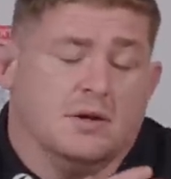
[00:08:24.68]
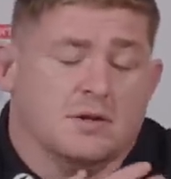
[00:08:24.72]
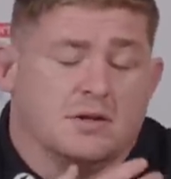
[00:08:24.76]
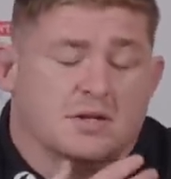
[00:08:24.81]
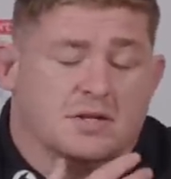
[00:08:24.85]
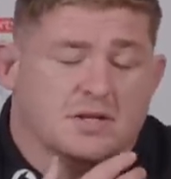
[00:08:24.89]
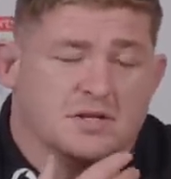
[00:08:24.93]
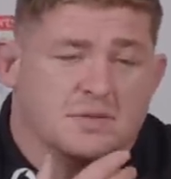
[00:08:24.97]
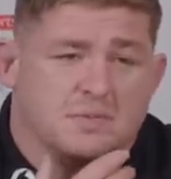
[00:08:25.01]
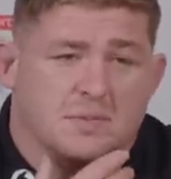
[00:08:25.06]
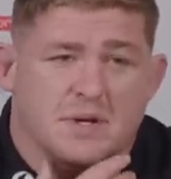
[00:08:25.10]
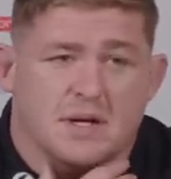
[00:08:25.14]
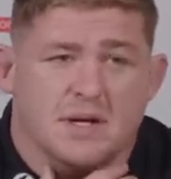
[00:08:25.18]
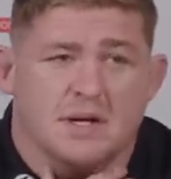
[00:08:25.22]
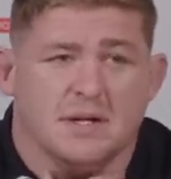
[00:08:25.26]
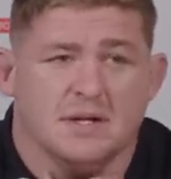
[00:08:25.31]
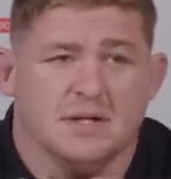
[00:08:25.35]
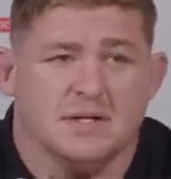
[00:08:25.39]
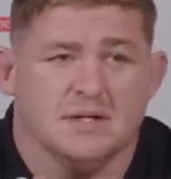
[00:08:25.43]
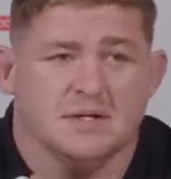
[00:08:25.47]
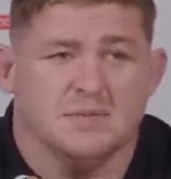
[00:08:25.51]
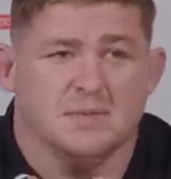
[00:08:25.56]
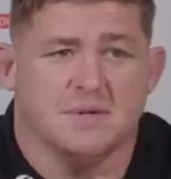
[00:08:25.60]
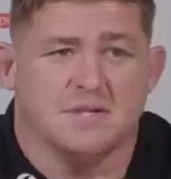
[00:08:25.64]
look, there's been,
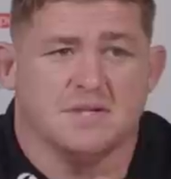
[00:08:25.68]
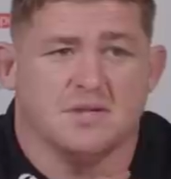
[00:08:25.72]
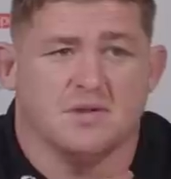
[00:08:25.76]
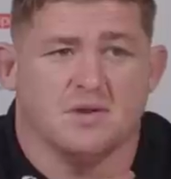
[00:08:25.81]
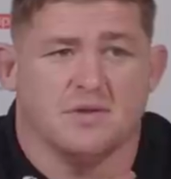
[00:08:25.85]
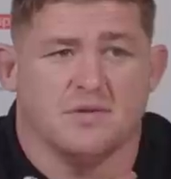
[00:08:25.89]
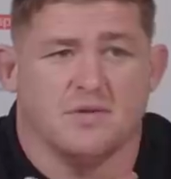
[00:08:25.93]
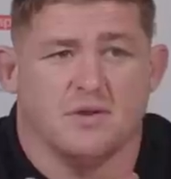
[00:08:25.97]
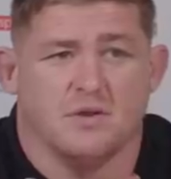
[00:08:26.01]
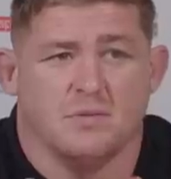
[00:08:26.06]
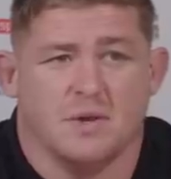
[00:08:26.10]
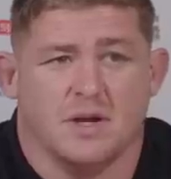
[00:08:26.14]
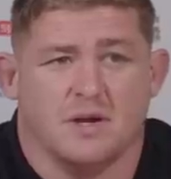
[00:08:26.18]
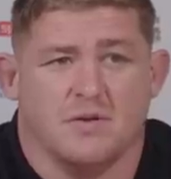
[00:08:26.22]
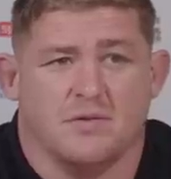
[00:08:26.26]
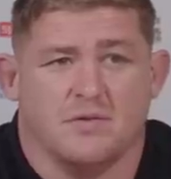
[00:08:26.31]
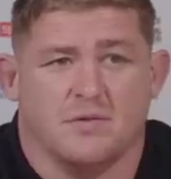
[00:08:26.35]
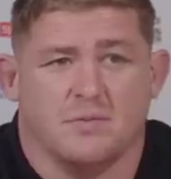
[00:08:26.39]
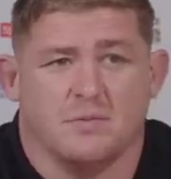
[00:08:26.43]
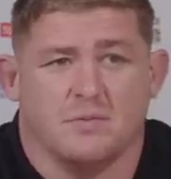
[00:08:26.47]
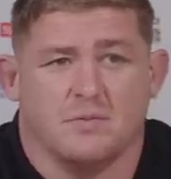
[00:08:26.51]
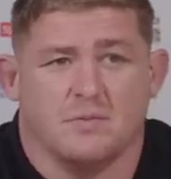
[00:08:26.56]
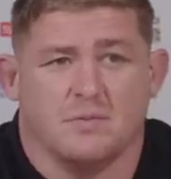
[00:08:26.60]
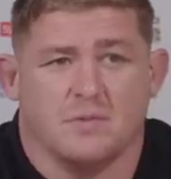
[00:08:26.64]
there's been stuff coming out
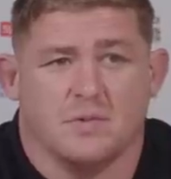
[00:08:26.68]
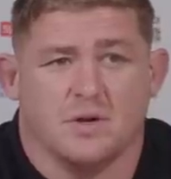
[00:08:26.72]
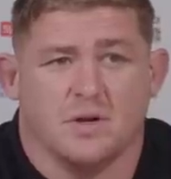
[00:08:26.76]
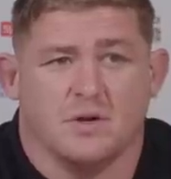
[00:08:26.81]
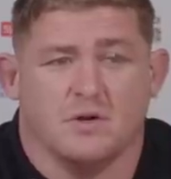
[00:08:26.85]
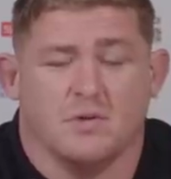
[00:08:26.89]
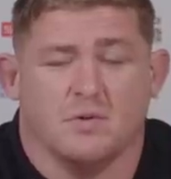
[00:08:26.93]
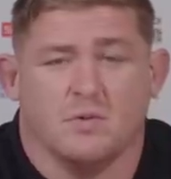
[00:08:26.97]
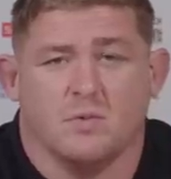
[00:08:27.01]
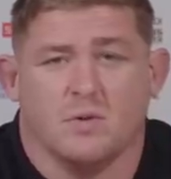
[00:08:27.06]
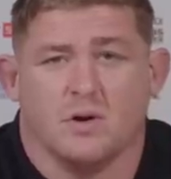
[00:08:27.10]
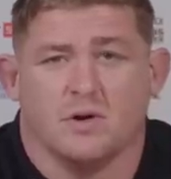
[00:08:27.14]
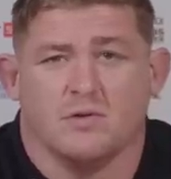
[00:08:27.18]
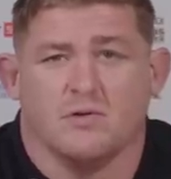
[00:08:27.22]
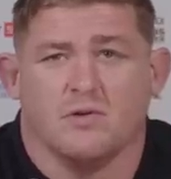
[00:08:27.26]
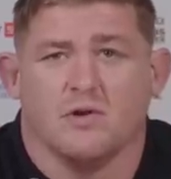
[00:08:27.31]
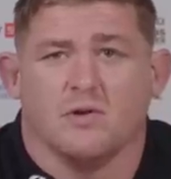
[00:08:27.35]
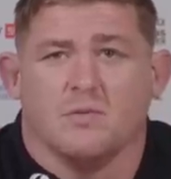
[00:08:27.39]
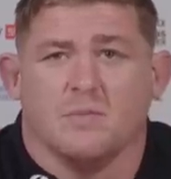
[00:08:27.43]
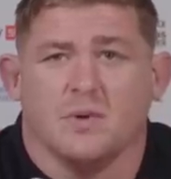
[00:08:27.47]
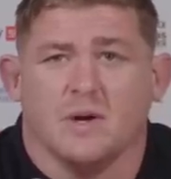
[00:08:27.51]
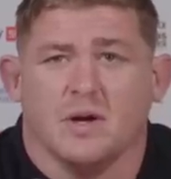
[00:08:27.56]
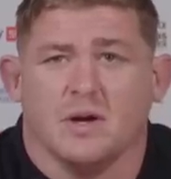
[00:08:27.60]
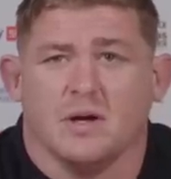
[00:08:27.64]
from you know World
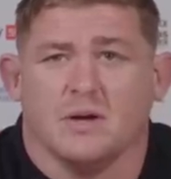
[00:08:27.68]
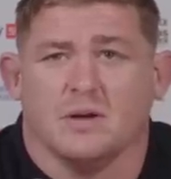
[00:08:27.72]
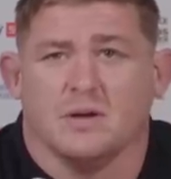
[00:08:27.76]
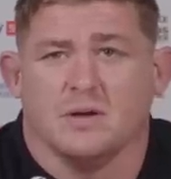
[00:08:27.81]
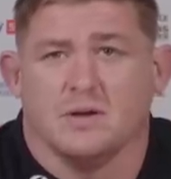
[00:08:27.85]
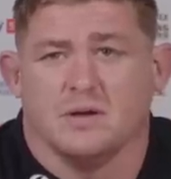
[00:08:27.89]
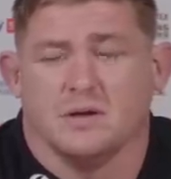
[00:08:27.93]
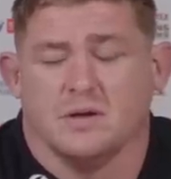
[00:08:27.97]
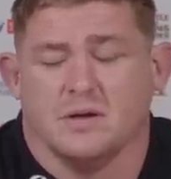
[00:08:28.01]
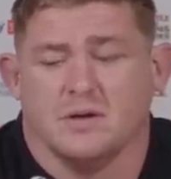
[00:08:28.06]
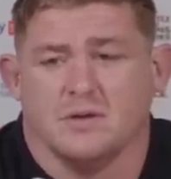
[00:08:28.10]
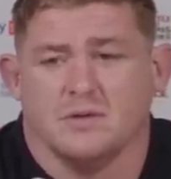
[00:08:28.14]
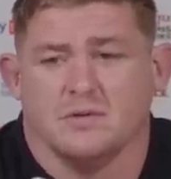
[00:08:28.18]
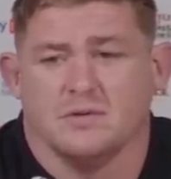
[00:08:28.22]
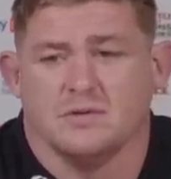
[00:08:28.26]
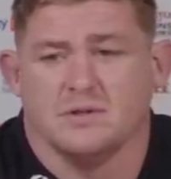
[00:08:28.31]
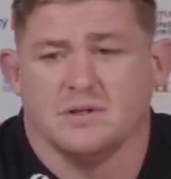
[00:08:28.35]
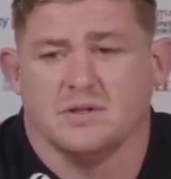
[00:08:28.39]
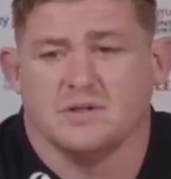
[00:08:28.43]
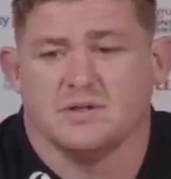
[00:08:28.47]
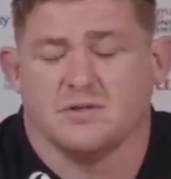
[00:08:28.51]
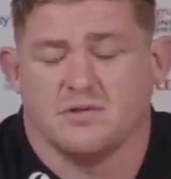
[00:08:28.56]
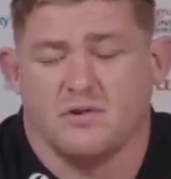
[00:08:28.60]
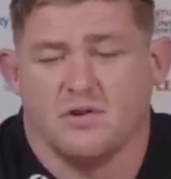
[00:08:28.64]
Rugby on you know
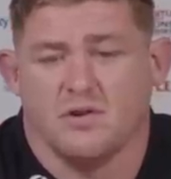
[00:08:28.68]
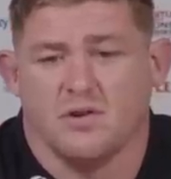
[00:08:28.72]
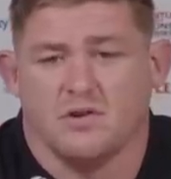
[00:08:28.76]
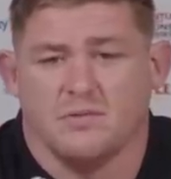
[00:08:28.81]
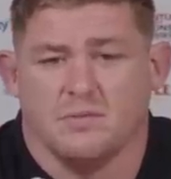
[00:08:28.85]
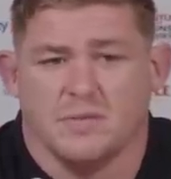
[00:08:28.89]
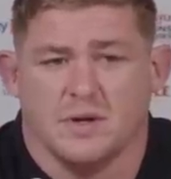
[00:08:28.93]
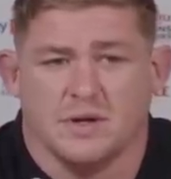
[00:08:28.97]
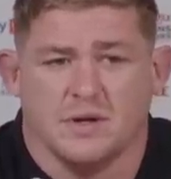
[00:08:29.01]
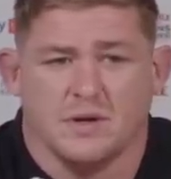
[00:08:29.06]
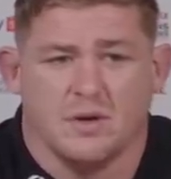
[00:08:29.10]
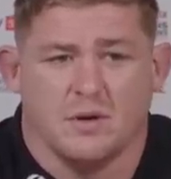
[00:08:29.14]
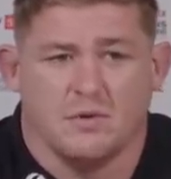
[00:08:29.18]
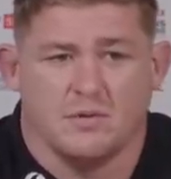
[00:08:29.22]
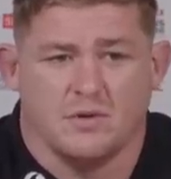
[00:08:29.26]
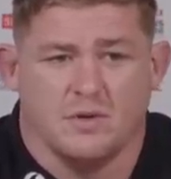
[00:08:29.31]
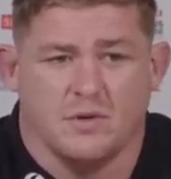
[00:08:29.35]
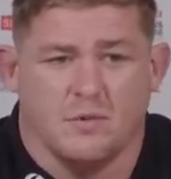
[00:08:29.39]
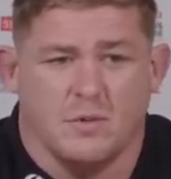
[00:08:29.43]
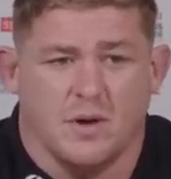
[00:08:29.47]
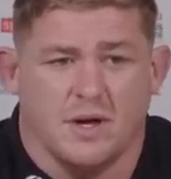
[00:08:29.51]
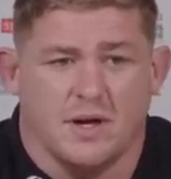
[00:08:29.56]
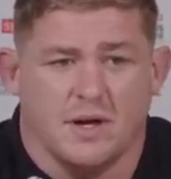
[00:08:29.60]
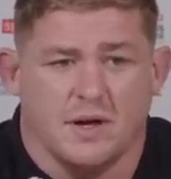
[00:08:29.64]
the scrum and uh,
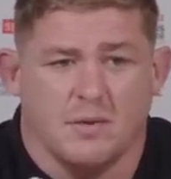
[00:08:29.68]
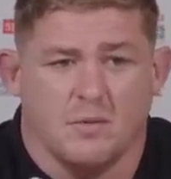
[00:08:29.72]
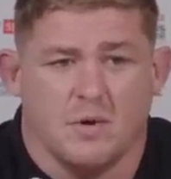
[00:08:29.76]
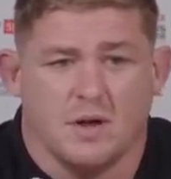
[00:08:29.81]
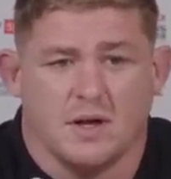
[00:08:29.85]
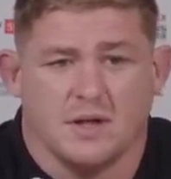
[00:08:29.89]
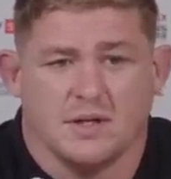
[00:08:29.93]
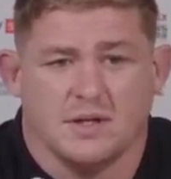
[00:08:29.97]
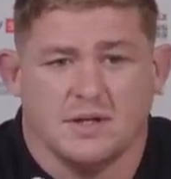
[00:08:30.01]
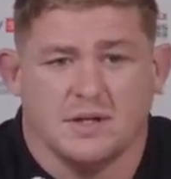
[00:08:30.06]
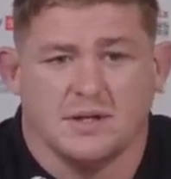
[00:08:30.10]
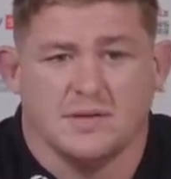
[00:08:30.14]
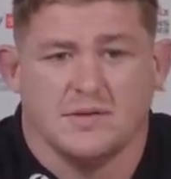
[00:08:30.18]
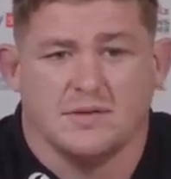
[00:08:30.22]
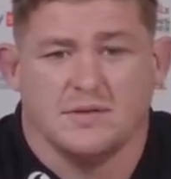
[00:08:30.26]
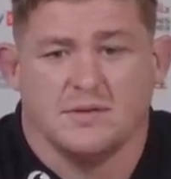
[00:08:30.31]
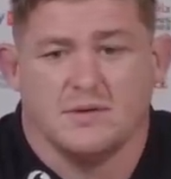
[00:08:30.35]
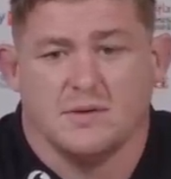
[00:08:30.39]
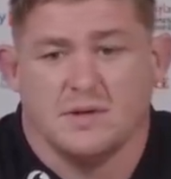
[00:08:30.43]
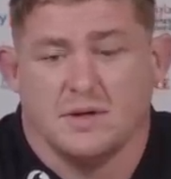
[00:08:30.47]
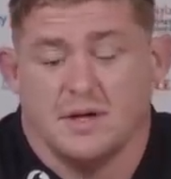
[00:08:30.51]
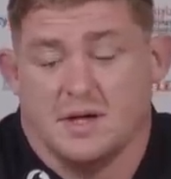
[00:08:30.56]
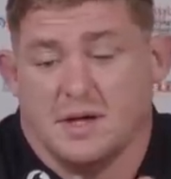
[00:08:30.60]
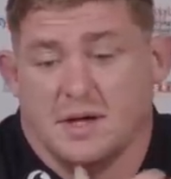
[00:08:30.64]
the way they want
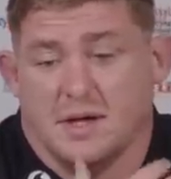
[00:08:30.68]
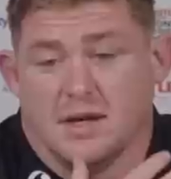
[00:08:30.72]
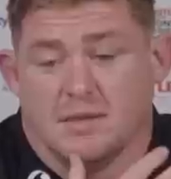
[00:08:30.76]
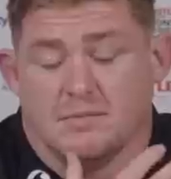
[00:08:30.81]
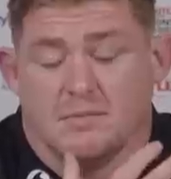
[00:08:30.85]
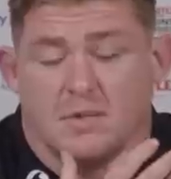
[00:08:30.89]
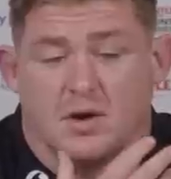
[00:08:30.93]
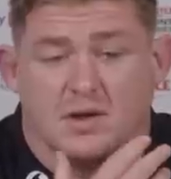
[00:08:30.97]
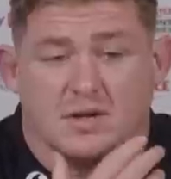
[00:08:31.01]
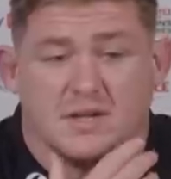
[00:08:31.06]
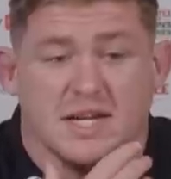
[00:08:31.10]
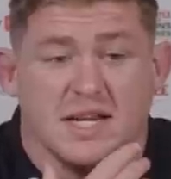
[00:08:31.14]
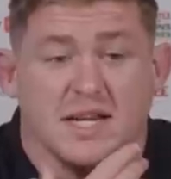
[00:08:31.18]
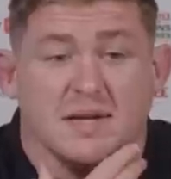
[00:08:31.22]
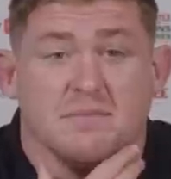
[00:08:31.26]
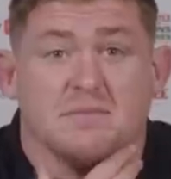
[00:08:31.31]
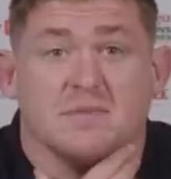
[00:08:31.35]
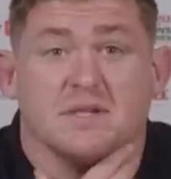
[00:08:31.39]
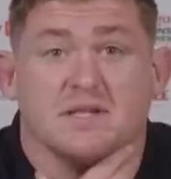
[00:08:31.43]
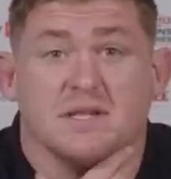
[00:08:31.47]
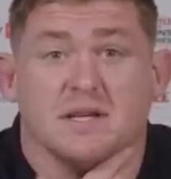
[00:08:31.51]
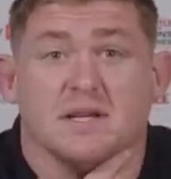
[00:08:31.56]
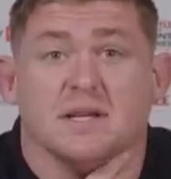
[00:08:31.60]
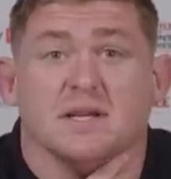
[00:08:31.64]
it, um, our
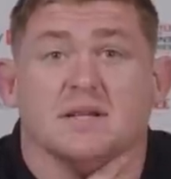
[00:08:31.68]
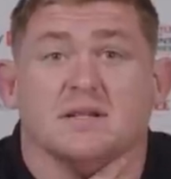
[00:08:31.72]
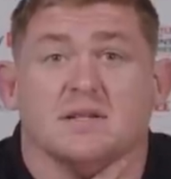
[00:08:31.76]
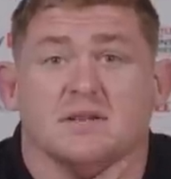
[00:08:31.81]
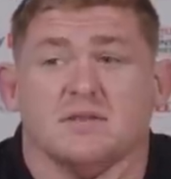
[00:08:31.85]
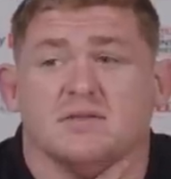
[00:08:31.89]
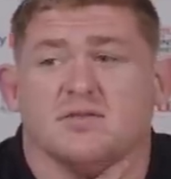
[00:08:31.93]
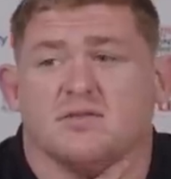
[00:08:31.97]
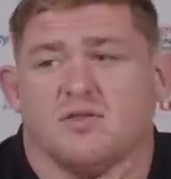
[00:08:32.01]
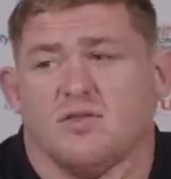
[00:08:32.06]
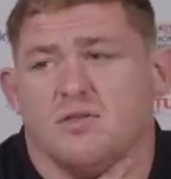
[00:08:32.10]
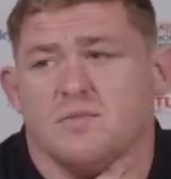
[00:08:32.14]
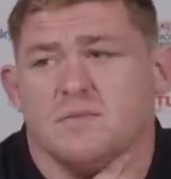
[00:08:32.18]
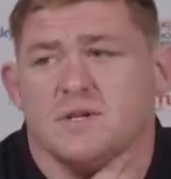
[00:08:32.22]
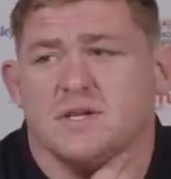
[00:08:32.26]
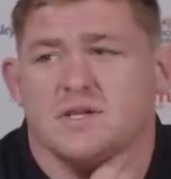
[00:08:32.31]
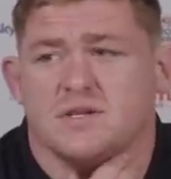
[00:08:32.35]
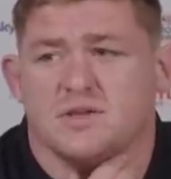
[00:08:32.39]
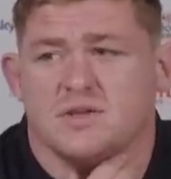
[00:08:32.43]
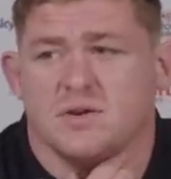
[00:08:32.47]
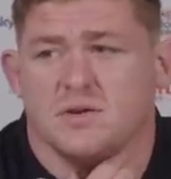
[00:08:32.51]
teams to to scrummage.